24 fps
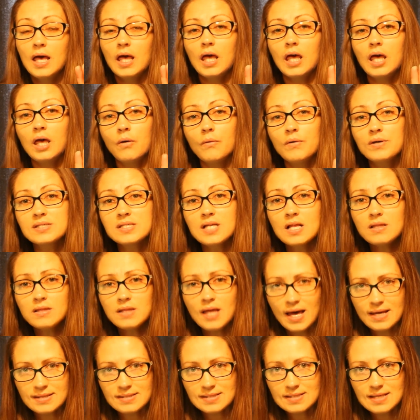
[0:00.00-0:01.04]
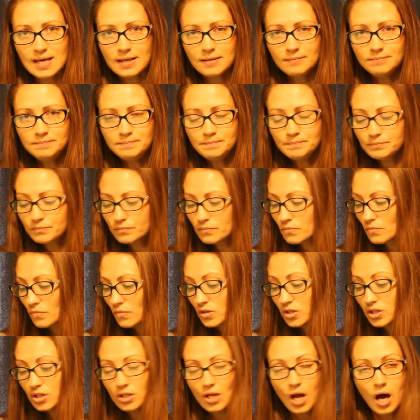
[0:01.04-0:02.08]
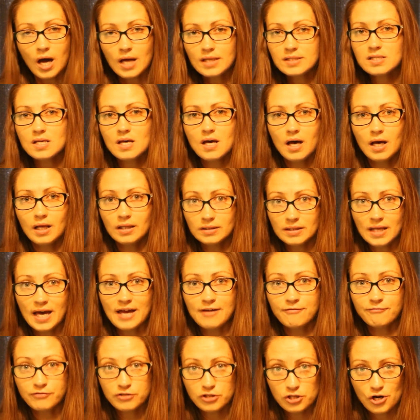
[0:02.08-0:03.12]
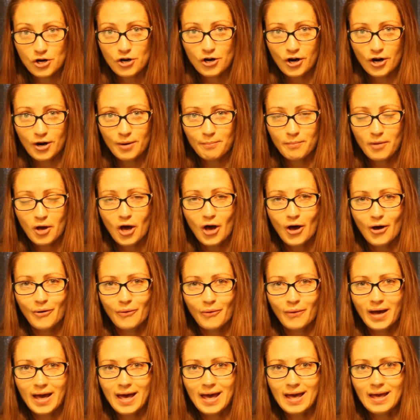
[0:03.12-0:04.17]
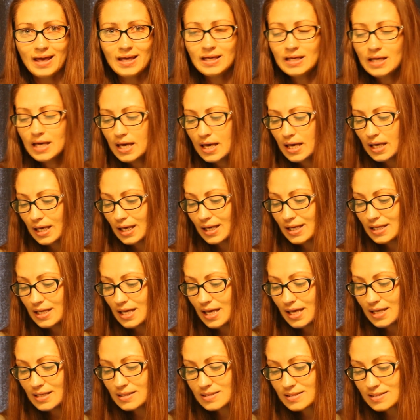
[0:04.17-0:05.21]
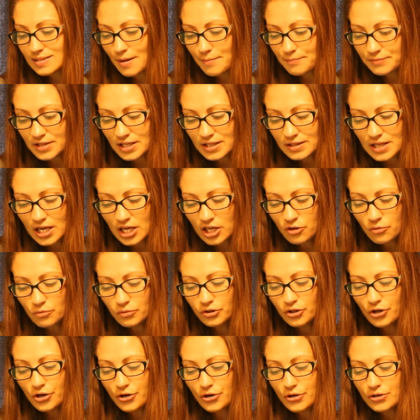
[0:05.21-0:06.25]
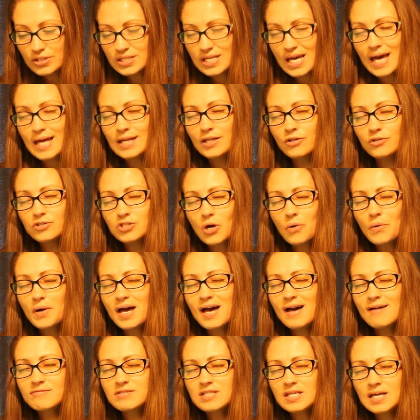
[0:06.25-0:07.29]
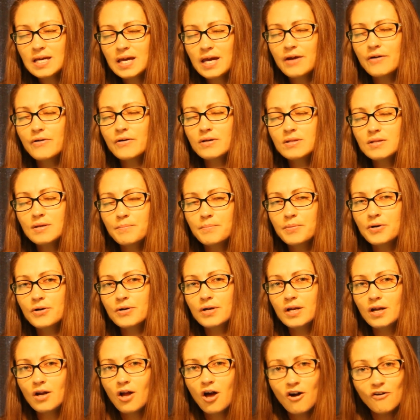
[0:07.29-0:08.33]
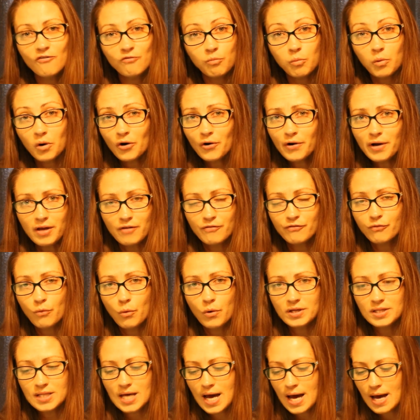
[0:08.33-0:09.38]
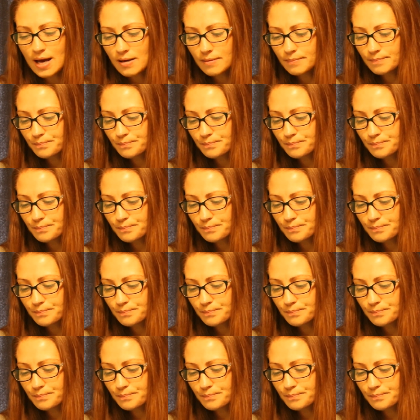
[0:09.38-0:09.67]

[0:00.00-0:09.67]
It was a lesson, not a life term, okay? It's something that you learned, and you don't have to carry the burden of worry for that.